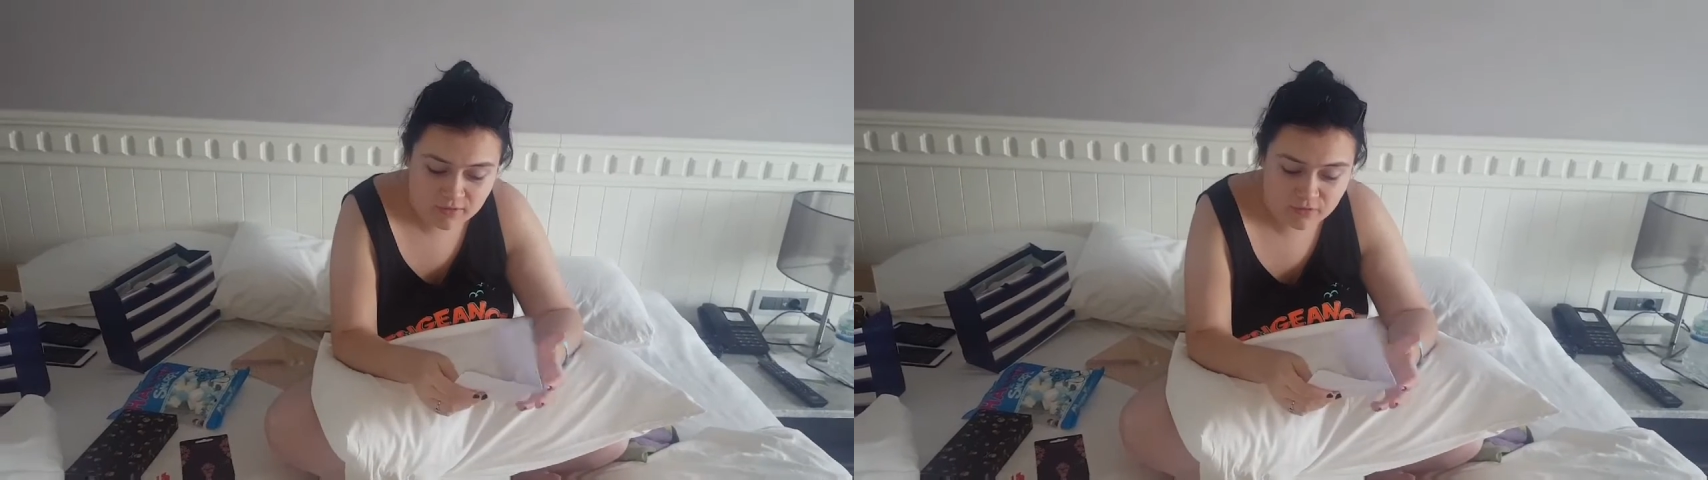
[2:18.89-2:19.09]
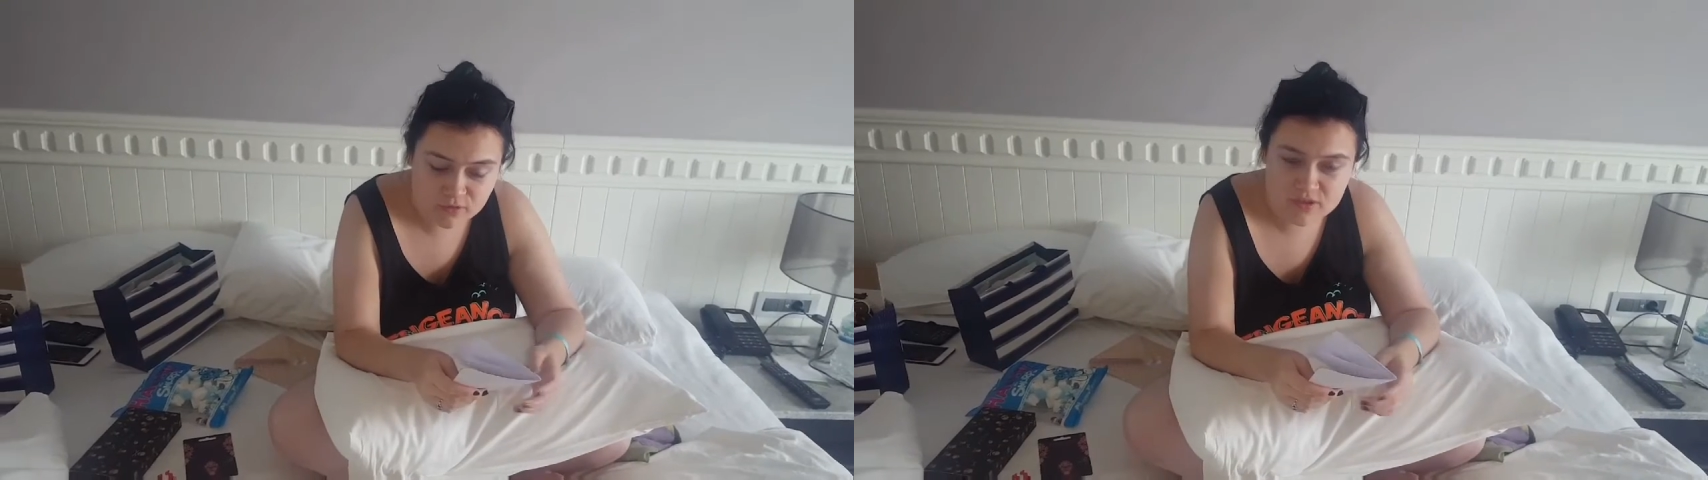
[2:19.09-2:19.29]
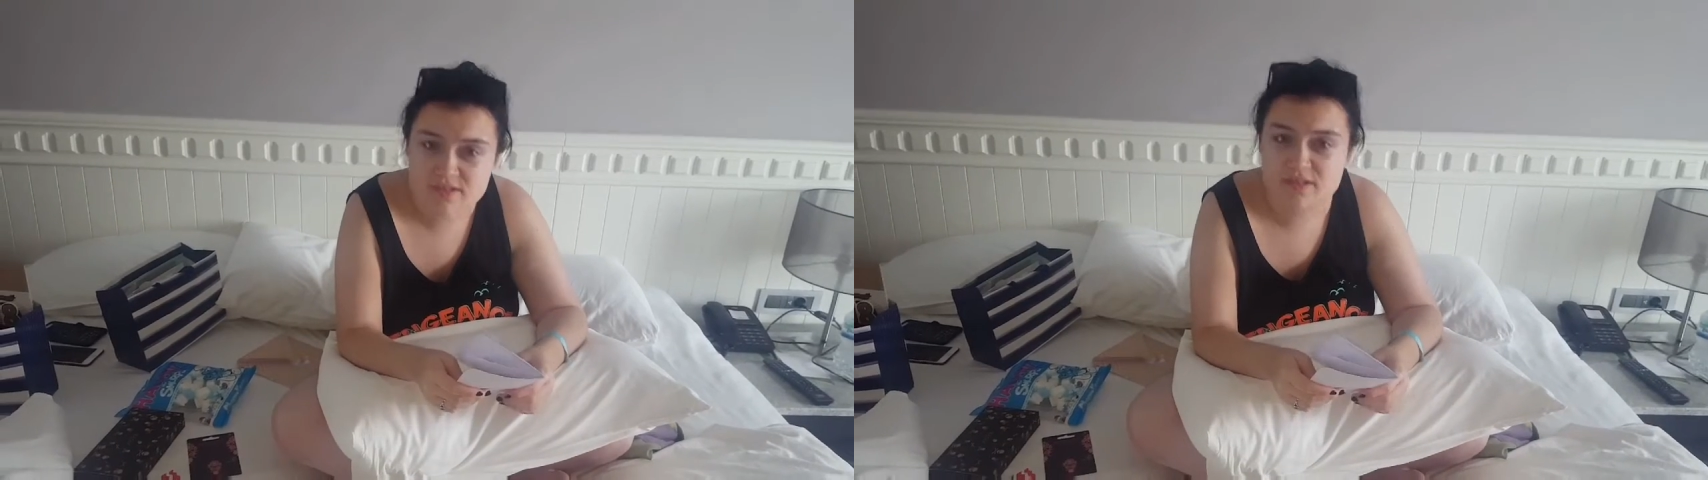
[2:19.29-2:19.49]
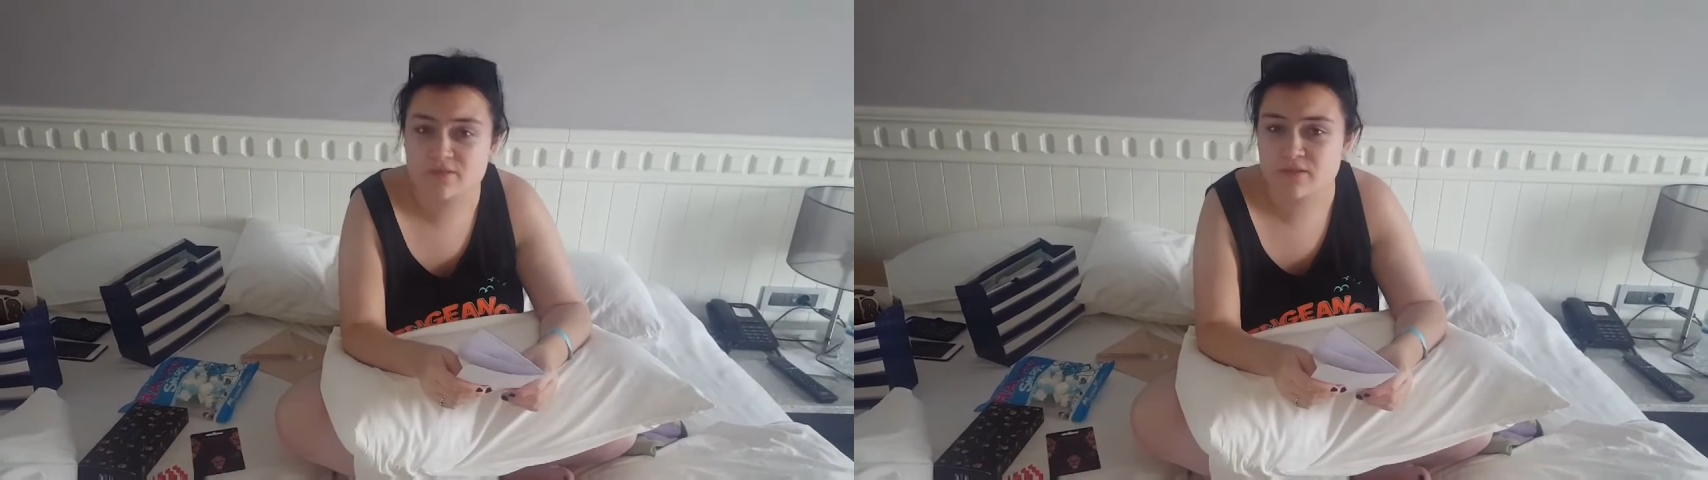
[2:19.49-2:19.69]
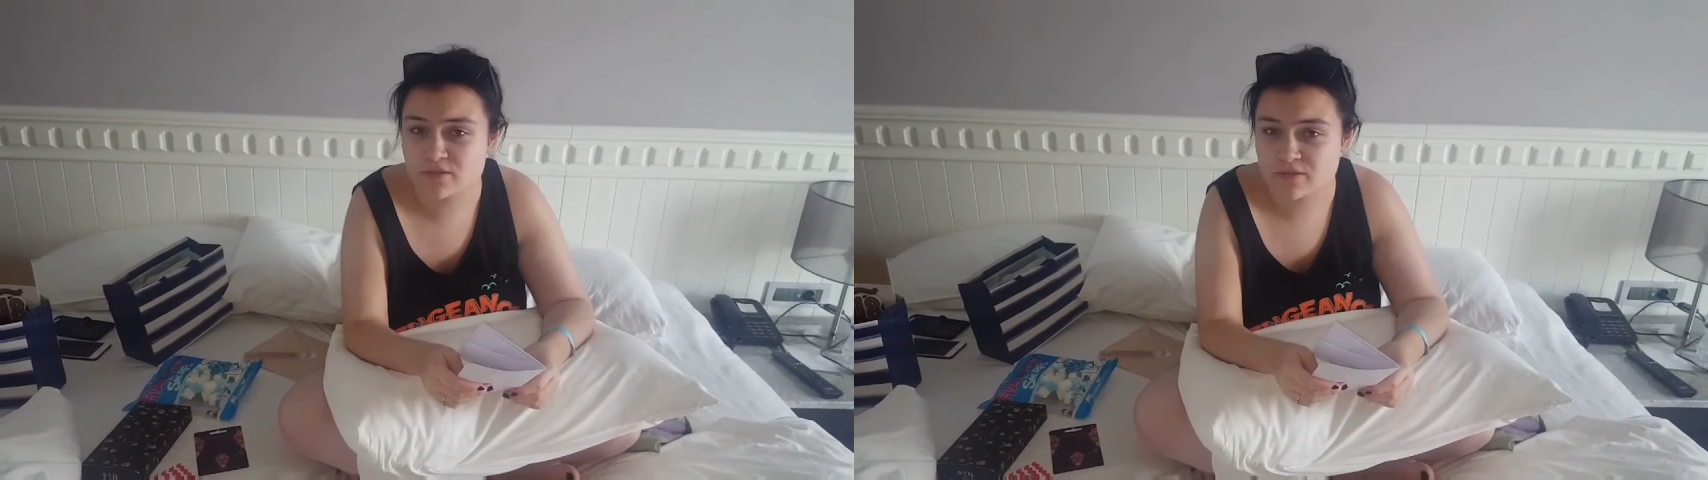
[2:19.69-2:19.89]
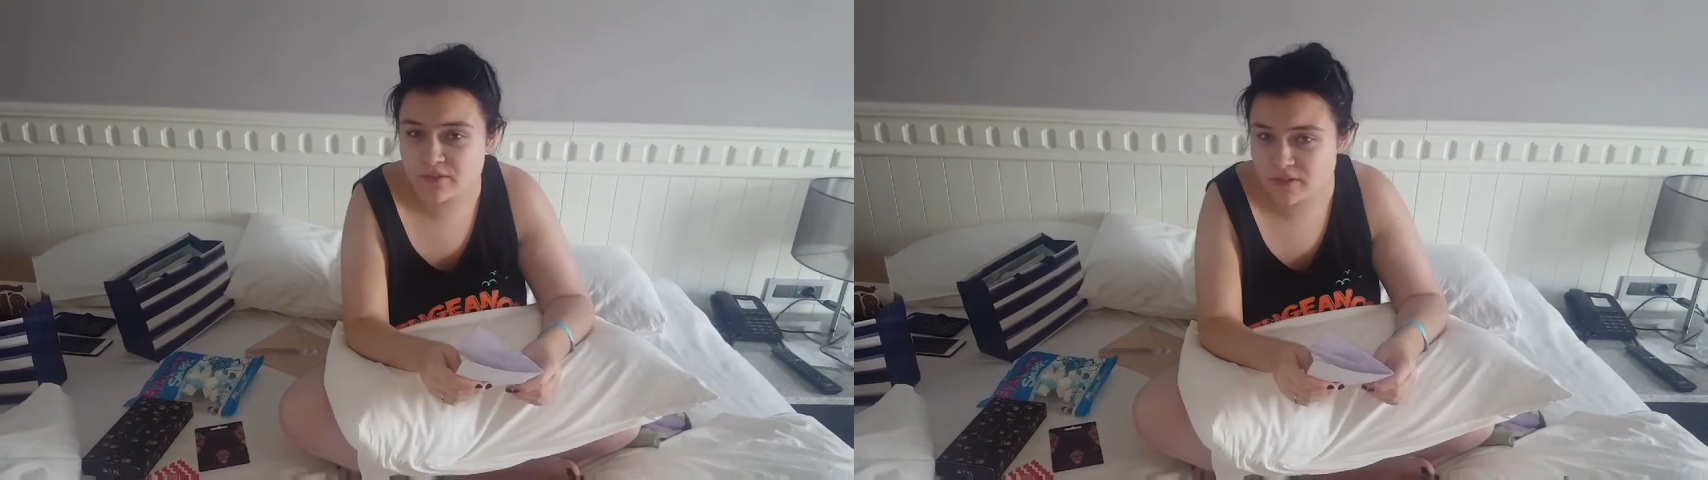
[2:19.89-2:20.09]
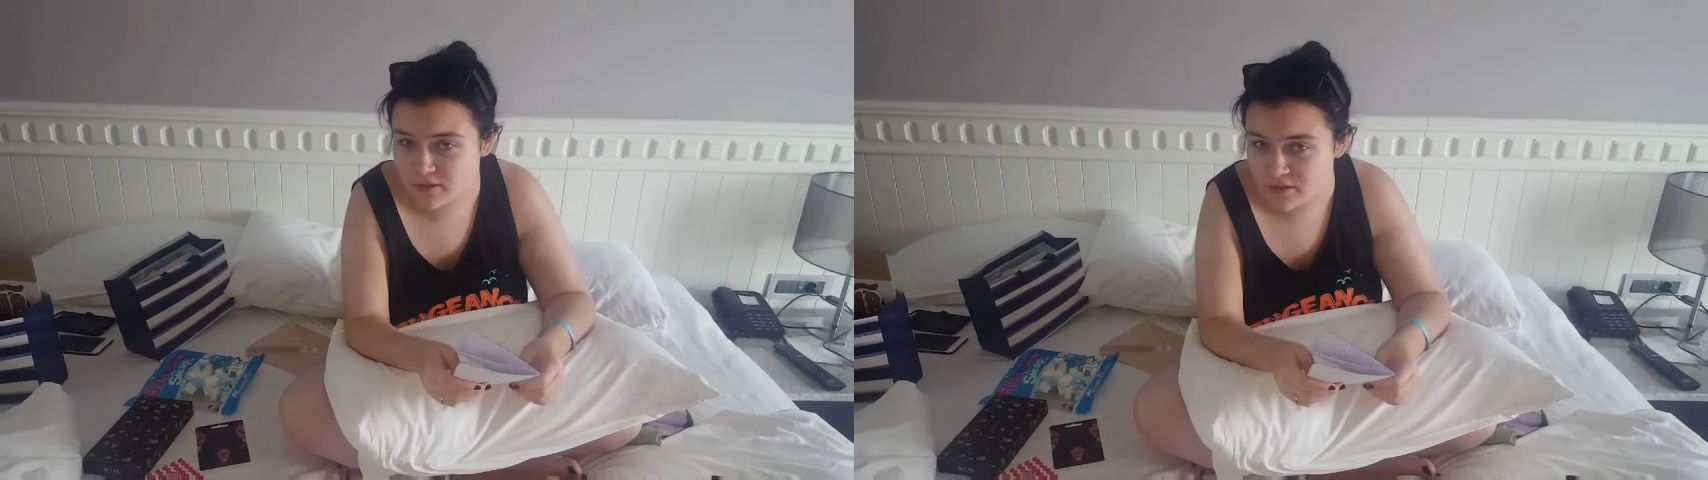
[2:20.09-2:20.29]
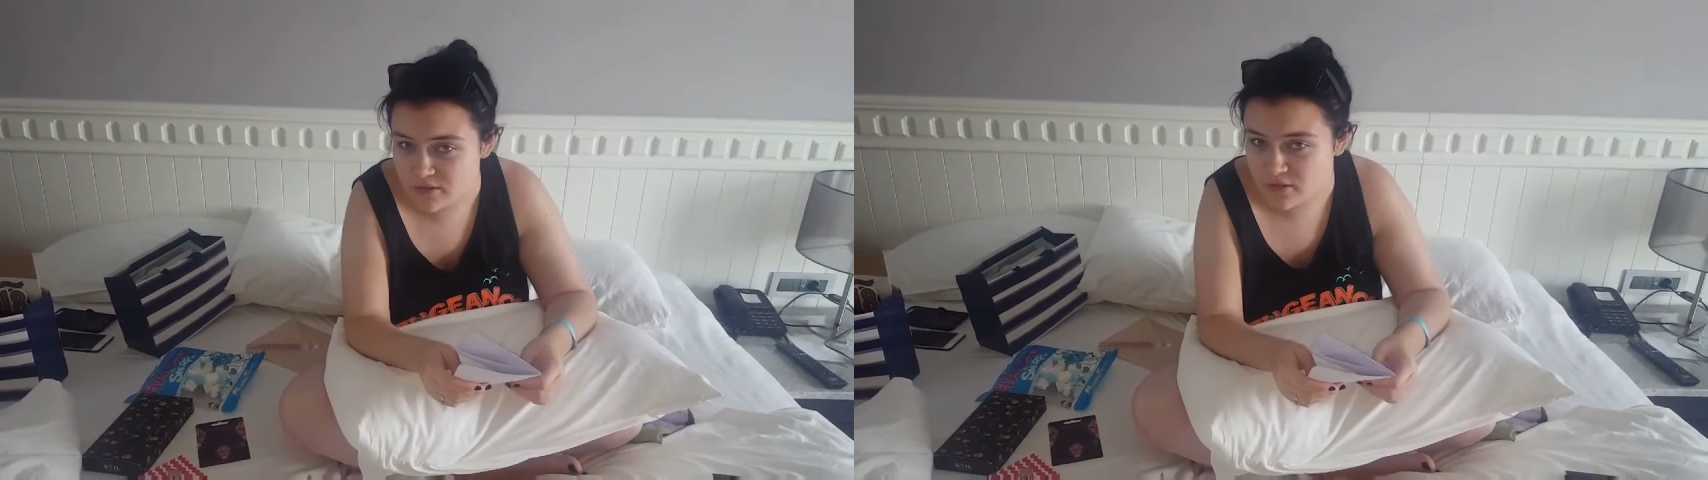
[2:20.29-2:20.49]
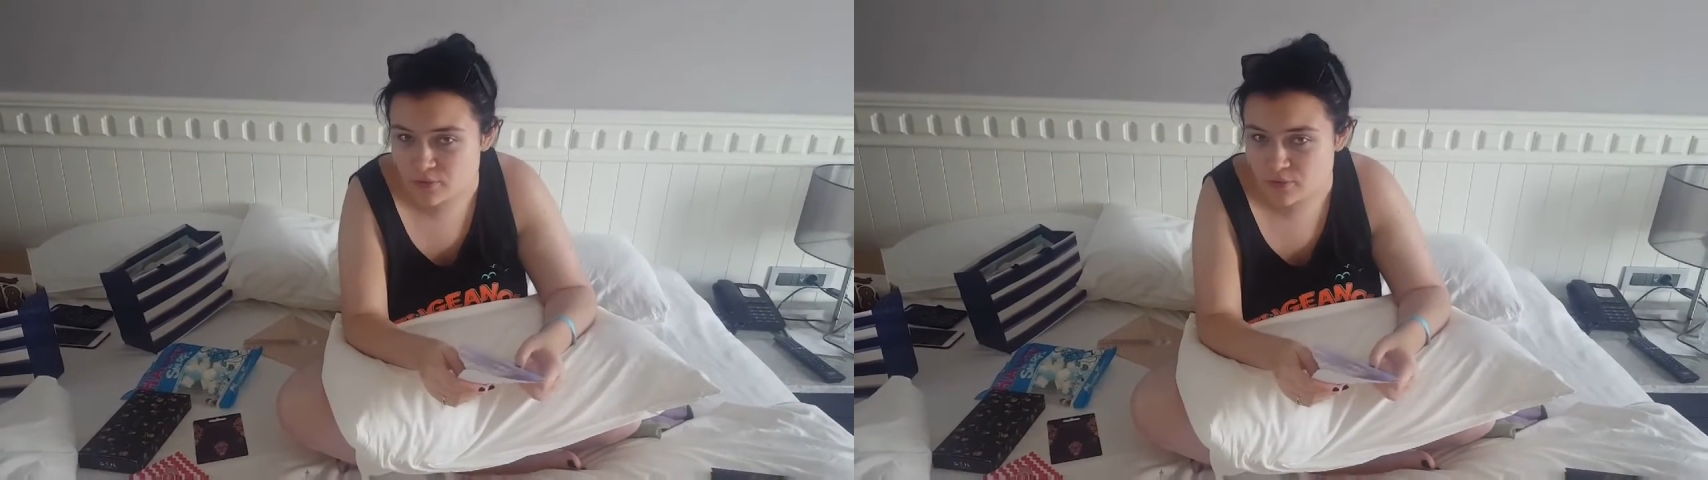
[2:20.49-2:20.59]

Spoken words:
for Stiff Little Fingers,